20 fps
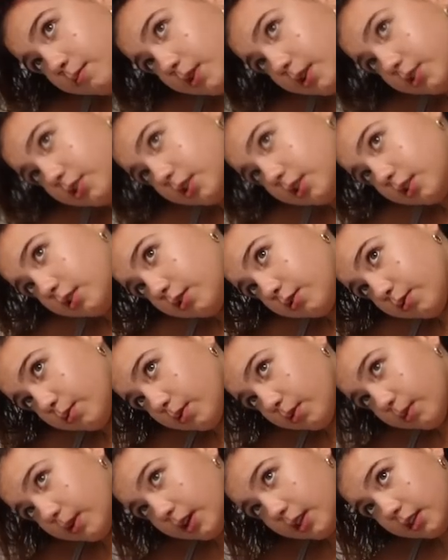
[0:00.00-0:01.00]
brushing
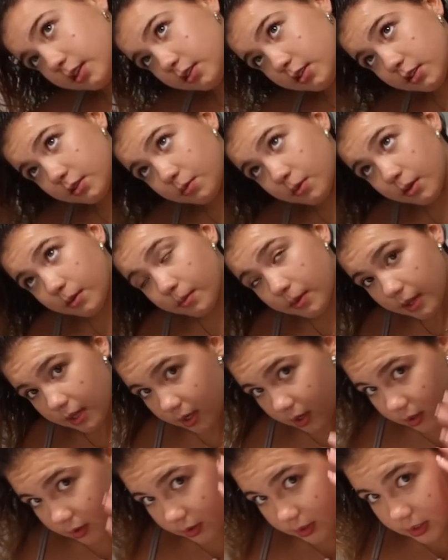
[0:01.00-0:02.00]
through it. This is what my
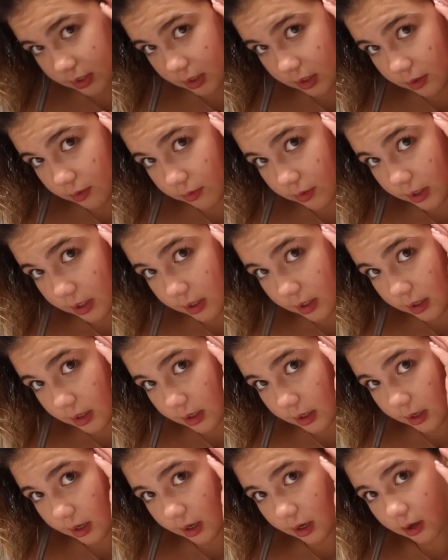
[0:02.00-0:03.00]
hair looks like right
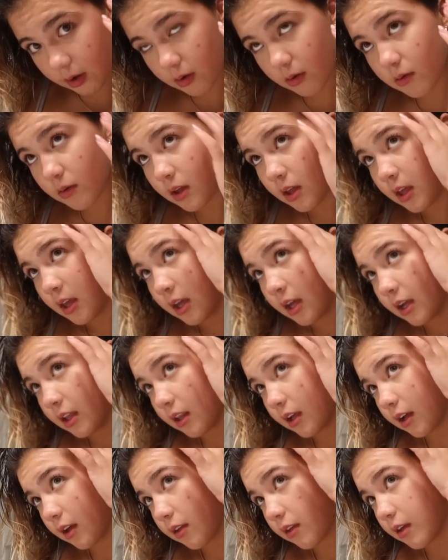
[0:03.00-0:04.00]
now.
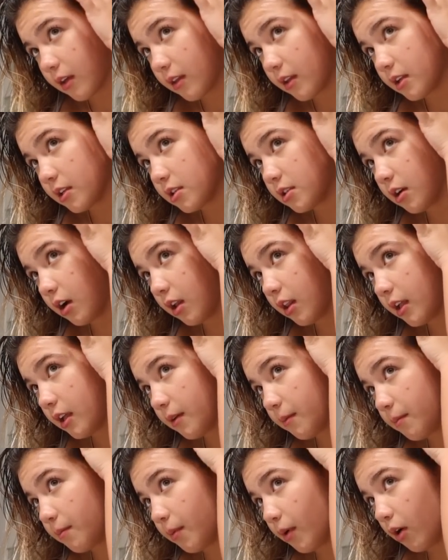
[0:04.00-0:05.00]
Like, it's not
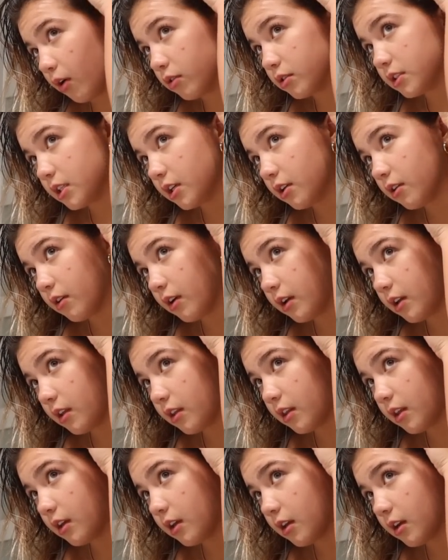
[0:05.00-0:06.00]
like balding or
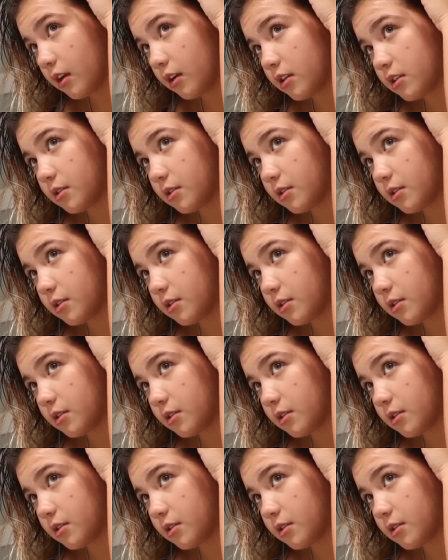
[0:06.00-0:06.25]
anything in any